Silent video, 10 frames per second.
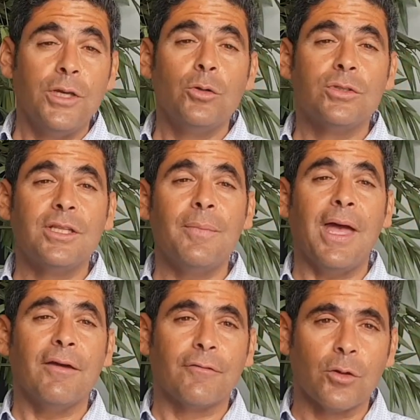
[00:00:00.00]
use them
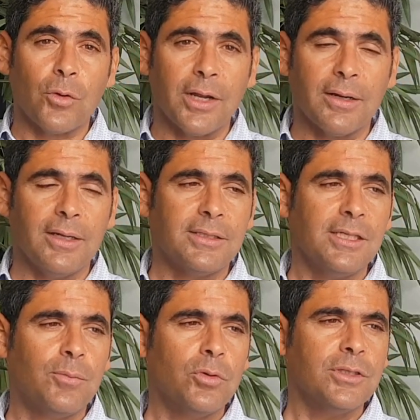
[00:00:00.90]
everywhere. It's
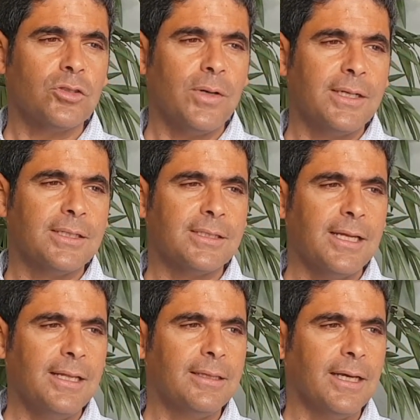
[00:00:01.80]
important to
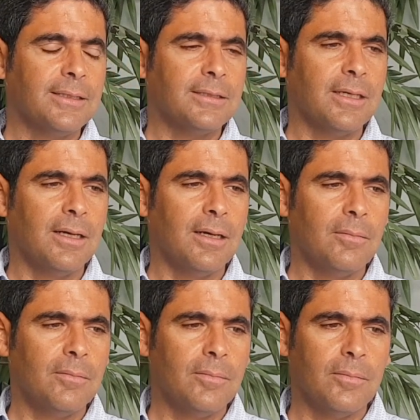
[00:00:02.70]
understand that
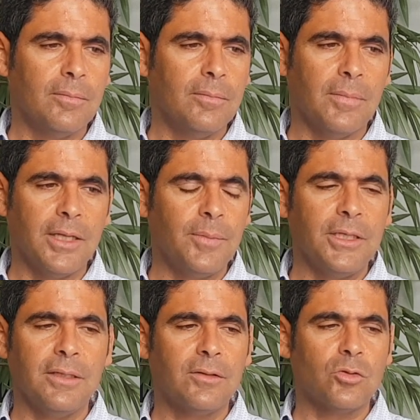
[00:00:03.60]

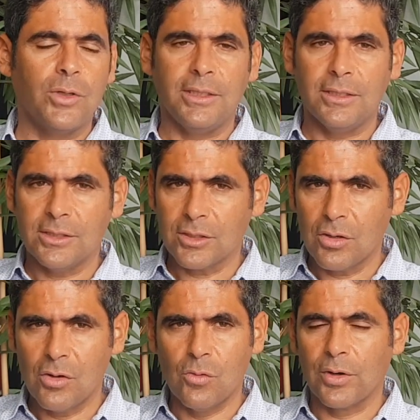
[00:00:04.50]
maybe 20 years
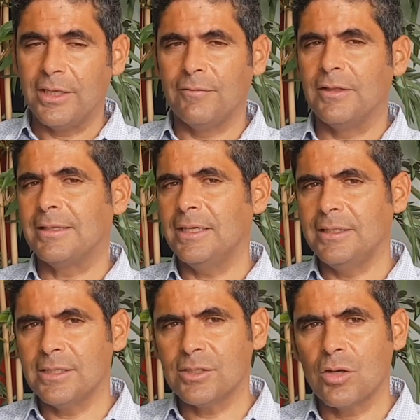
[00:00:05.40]
ago or even 10
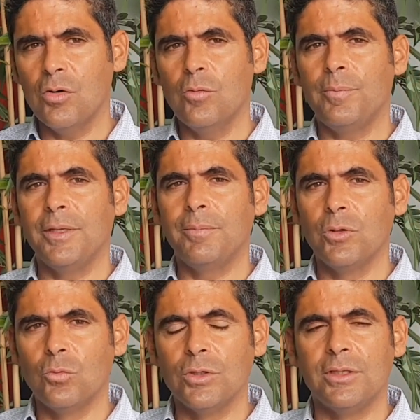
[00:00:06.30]
years ago, people
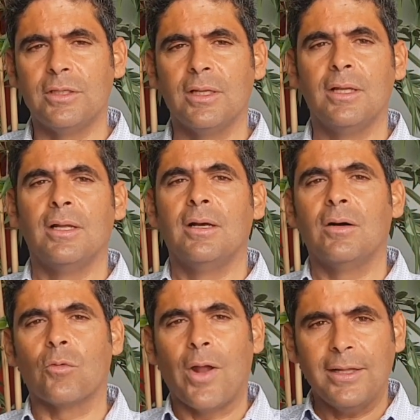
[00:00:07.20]
would
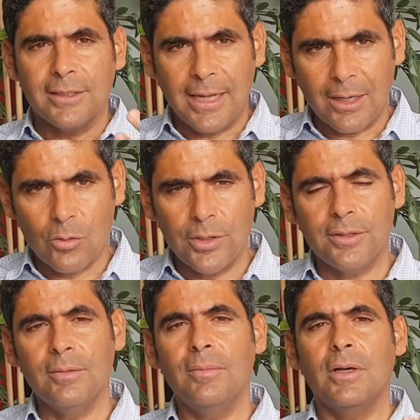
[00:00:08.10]
write an
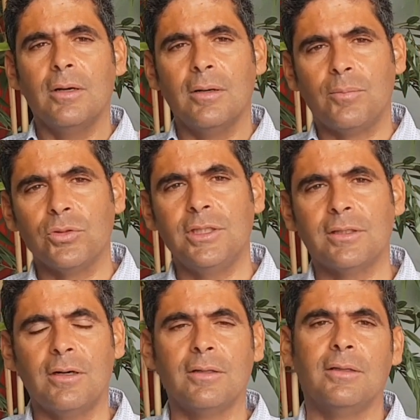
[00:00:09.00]
algorithm, put
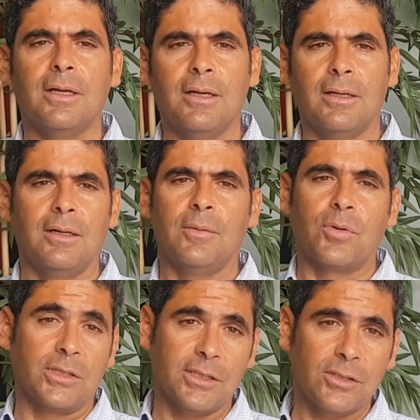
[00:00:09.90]
it on a
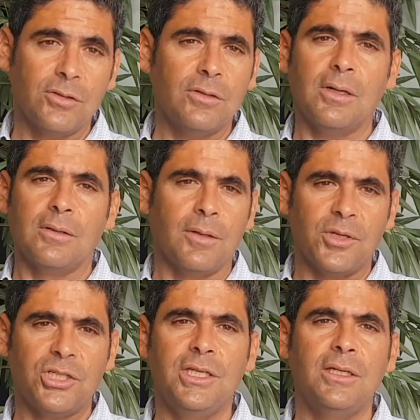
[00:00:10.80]
processor, on a
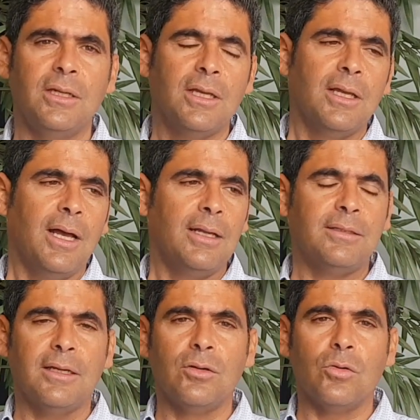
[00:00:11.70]
machine,
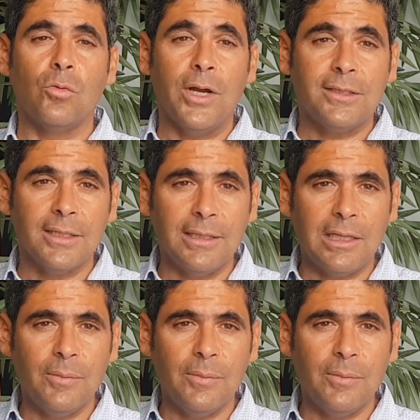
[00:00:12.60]
and then wait a little